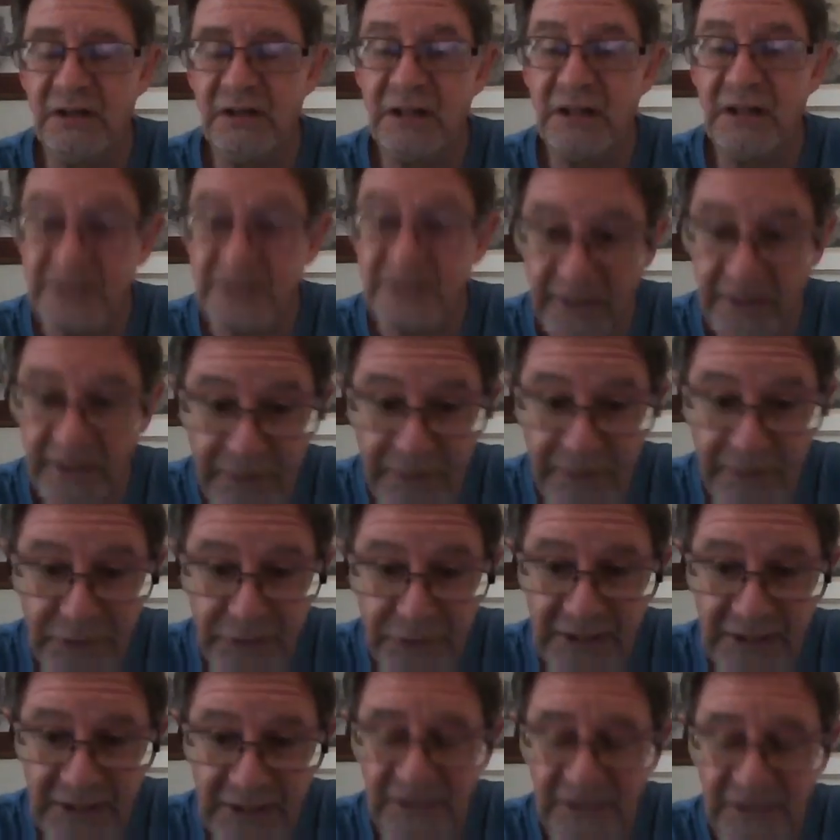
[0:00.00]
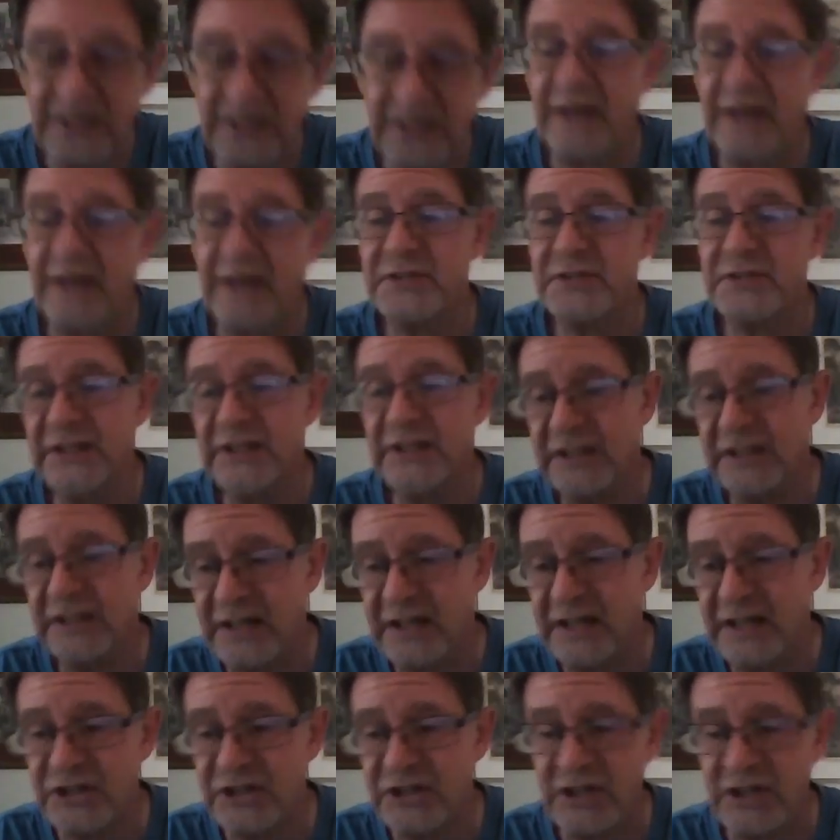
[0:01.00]
South Africa, I've seen it in
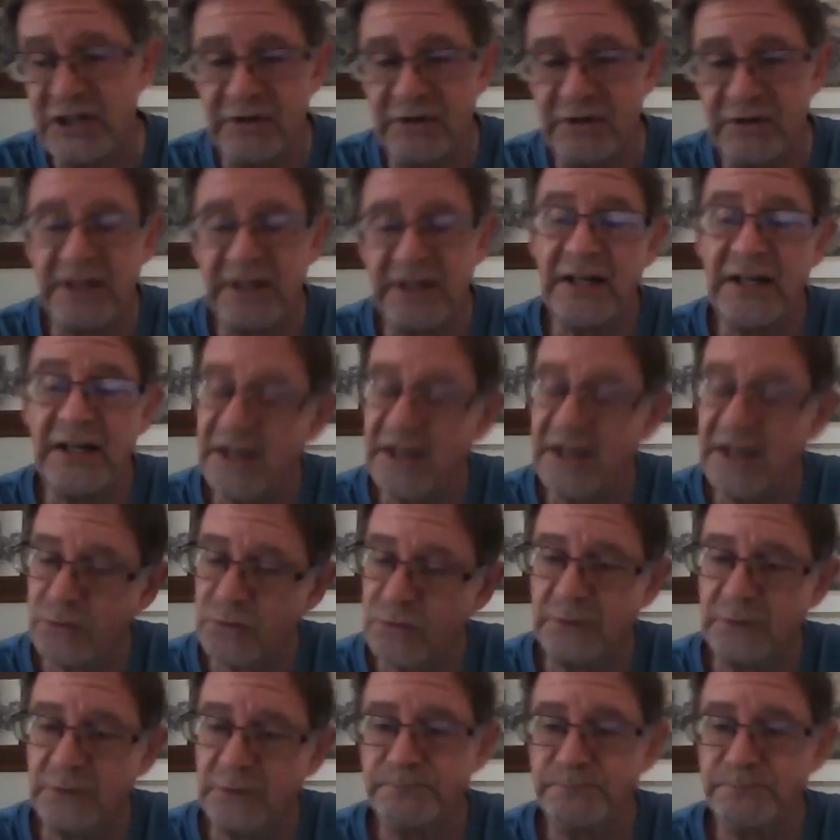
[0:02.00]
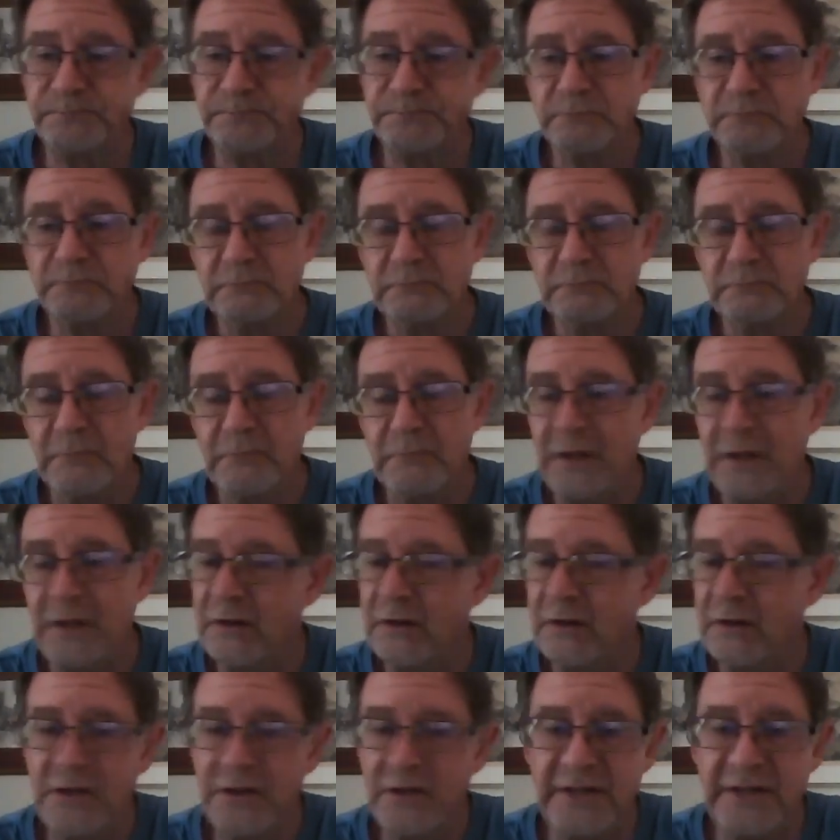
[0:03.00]
Nigeria as well.
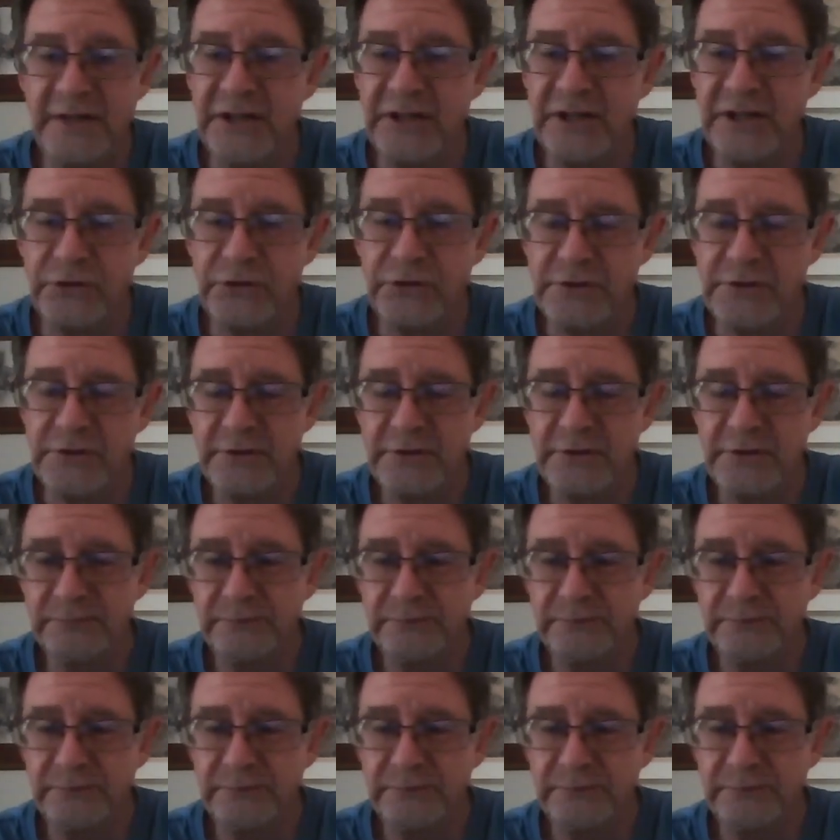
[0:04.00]
Dangerous.